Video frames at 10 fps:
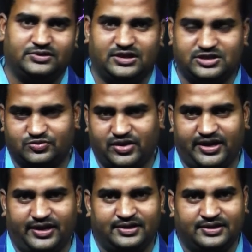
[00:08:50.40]
That's
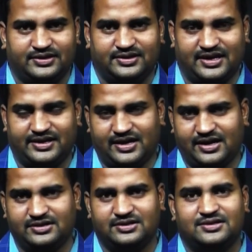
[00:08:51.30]
why they are
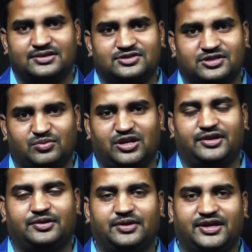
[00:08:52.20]
not
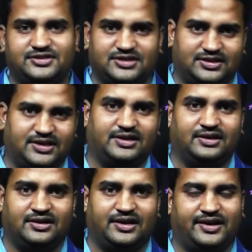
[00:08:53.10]
similar to each other
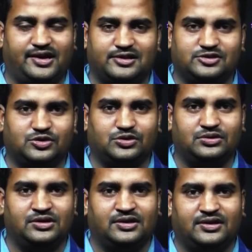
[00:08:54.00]
and
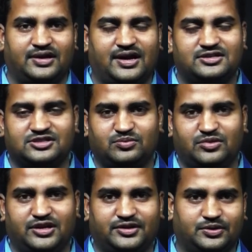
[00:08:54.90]
also not
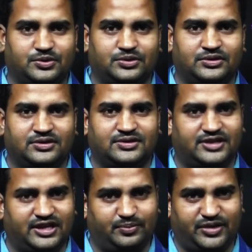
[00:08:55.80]
similar to
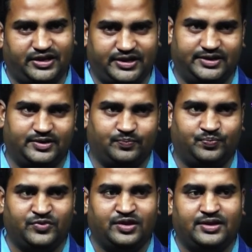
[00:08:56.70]
their parent.
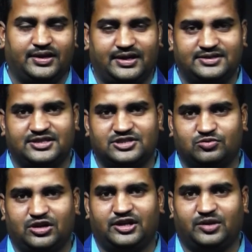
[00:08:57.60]

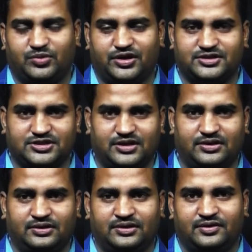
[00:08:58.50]
Asexual
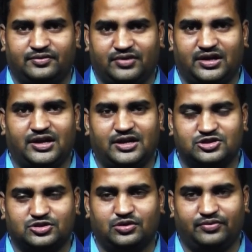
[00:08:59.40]
reproduction will
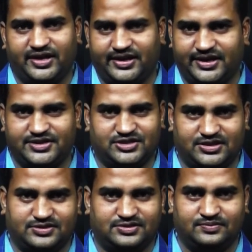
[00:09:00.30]
not show
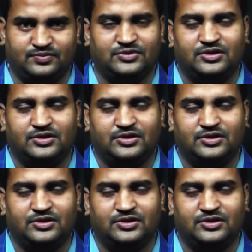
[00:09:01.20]
variations.